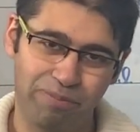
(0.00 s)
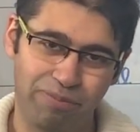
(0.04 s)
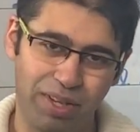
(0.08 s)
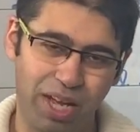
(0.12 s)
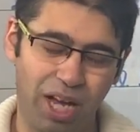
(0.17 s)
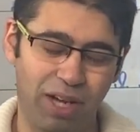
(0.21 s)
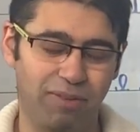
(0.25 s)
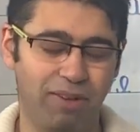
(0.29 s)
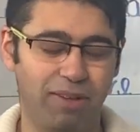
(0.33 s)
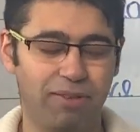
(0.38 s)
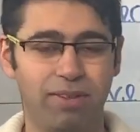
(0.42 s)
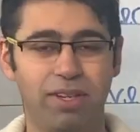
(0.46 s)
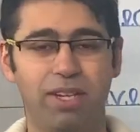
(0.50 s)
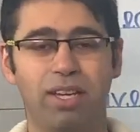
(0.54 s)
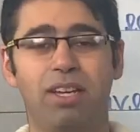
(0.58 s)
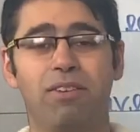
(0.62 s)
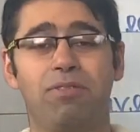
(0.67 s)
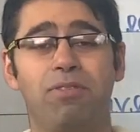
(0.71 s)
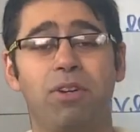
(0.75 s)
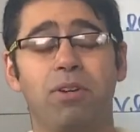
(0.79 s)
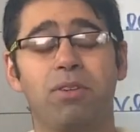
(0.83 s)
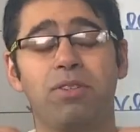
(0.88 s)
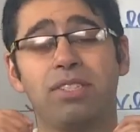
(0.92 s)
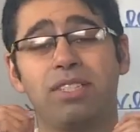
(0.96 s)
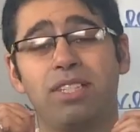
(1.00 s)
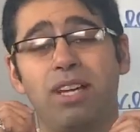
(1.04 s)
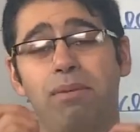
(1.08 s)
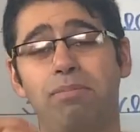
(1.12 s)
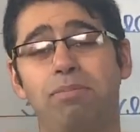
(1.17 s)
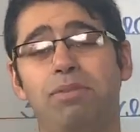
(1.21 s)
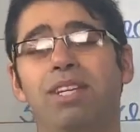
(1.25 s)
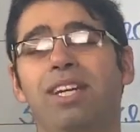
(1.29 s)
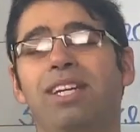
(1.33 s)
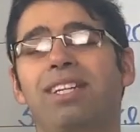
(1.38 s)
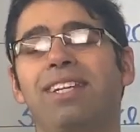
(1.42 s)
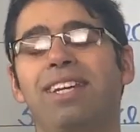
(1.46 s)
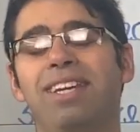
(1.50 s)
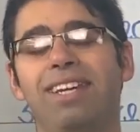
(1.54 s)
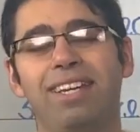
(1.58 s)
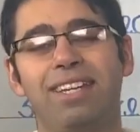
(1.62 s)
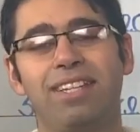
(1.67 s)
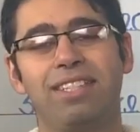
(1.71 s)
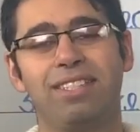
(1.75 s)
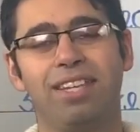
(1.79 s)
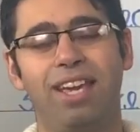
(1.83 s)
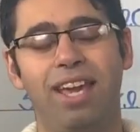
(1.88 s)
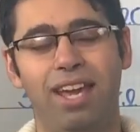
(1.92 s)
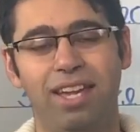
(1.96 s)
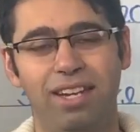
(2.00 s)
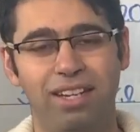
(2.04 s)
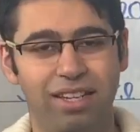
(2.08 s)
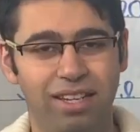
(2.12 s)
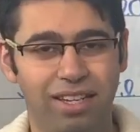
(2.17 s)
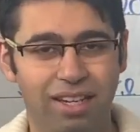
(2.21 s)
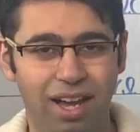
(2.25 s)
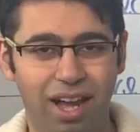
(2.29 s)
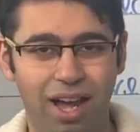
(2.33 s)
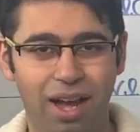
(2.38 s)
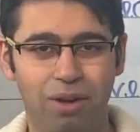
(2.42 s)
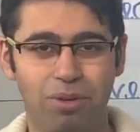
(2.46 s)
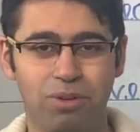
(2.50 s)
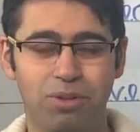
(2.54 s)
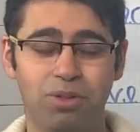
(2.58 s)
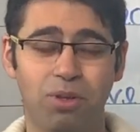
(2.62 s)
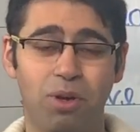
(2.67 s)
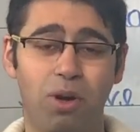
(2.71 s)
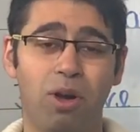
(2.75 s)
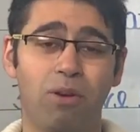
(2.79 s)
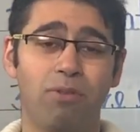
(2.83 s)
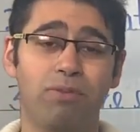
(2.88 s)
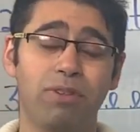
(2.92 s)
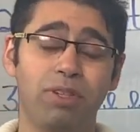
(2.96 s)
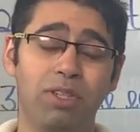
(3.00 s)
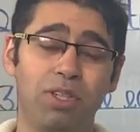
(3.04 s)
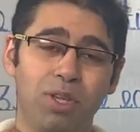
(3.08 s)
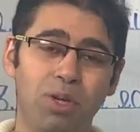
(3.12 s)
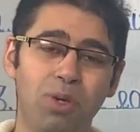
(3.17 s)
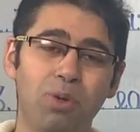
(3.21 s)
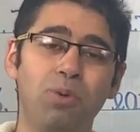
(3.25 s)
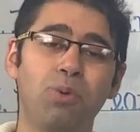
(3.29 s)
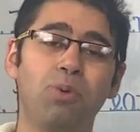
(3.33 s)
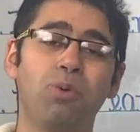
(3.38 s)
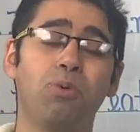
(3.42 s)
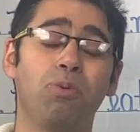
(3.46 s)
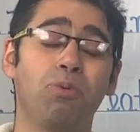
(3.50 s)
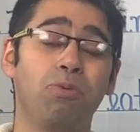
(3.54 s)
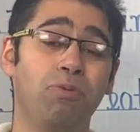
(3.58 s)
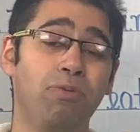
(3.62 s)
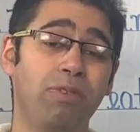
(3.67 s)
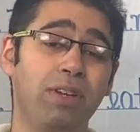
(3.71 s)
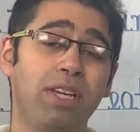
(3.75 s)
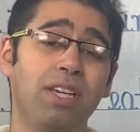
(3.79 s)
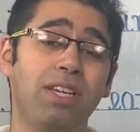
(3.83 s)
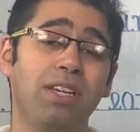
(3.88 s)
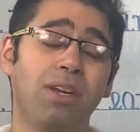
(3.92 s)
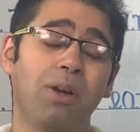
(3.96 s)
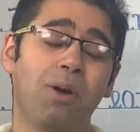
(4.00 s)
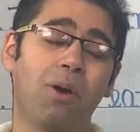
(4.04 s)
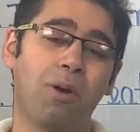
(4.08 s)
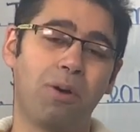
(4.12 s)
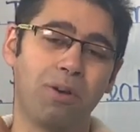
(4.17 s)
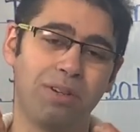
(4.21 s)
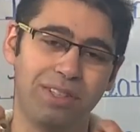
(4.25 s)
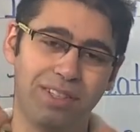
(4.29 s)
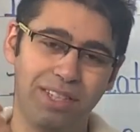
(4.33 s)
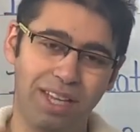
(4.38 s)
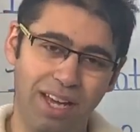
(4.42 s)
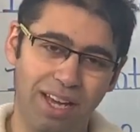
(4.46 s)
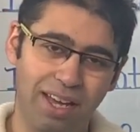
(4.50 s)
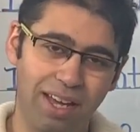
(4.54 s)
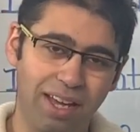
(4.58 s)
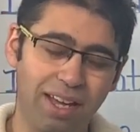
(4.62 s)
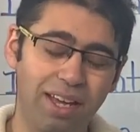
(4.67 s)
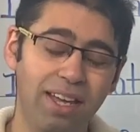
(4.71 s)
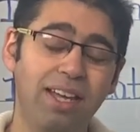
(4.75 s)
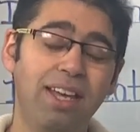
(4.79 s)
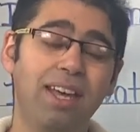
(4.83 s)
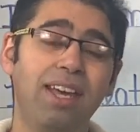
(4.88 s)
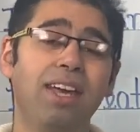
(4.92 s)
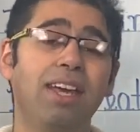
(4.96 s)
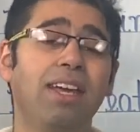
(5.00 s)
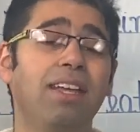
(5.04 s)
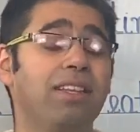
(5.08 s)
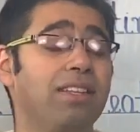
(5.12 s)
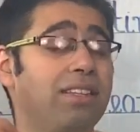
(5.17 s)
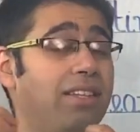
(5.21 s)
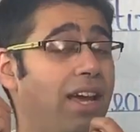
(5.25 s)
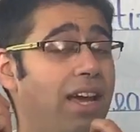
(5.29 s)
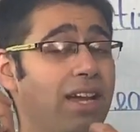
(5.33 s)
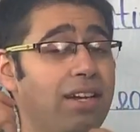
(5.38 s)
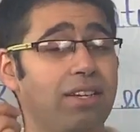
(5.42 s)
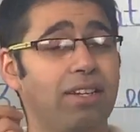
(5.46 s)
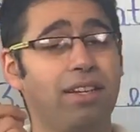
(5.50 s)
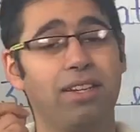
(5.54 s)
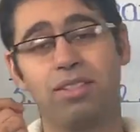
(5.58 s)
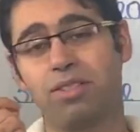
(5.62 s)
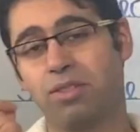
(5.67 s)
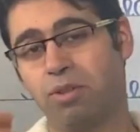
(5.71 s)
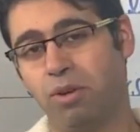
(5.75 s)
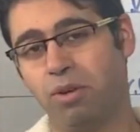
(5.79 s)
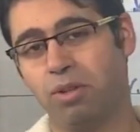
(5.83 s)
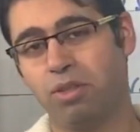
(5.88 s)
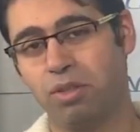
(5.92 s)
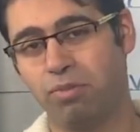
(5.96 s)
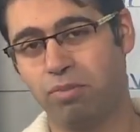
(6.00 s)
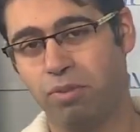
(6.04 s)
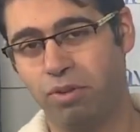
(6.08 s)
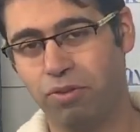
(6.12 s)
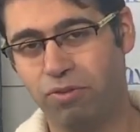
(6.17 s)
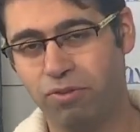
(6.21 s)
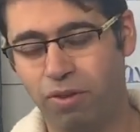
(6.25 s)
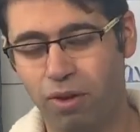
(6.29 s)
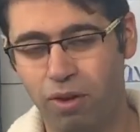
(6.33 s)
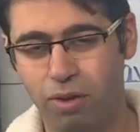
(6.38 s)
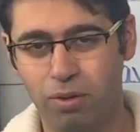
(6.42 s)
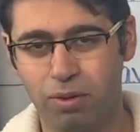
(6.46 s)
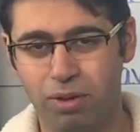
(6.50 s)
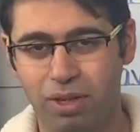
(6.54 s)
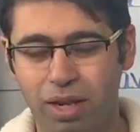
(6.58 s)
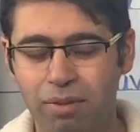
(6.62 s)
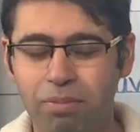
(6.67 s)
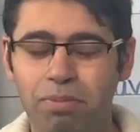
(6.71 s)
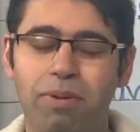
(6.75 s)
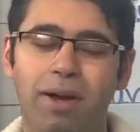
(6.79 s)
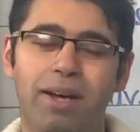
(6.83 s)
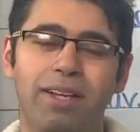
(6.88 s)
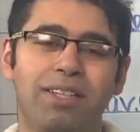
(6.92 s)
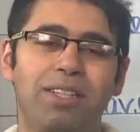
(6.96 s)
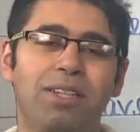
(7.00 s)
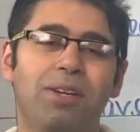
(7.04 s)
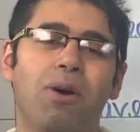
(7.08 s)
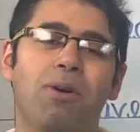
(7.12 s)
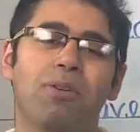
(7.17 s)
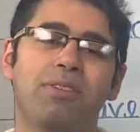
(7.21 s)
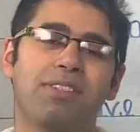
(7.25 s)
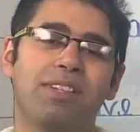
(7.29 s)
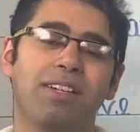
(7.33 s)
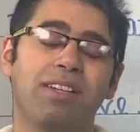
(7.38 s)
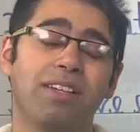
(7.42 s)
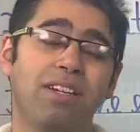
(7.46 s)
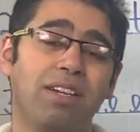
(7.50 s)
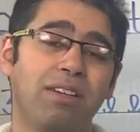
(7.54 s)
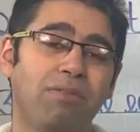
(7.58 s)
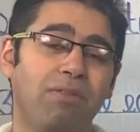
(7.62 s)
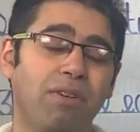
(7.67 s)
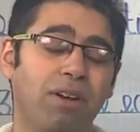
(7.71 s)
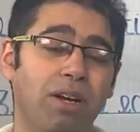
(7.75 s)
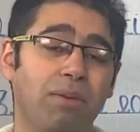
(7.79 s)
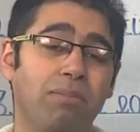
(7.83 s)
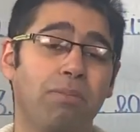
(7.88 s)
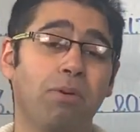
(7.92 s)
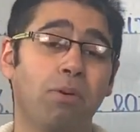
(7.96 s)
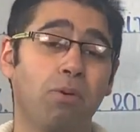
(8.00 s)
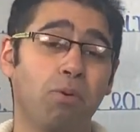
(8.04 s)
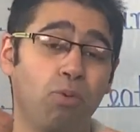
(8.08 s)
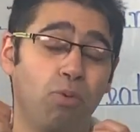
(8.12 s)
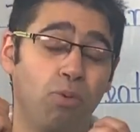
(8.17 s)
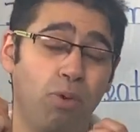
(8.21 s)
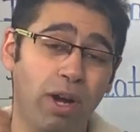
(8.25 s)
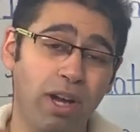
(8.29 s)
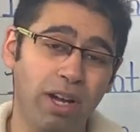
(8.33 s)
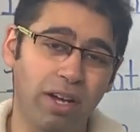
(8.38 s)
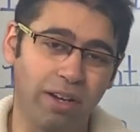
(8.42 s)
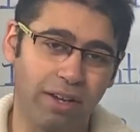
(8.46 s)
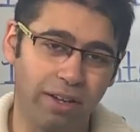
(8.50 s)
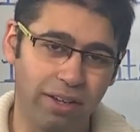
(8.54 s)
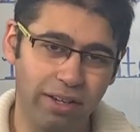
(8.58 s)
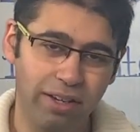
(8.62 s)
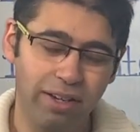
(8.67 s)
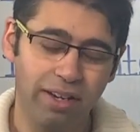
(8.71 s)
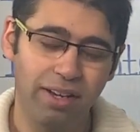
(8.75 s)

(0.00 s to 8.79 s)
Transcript: However, if your subject is any out of you, we, or they, that is going to be followed up by the auxiliary verb were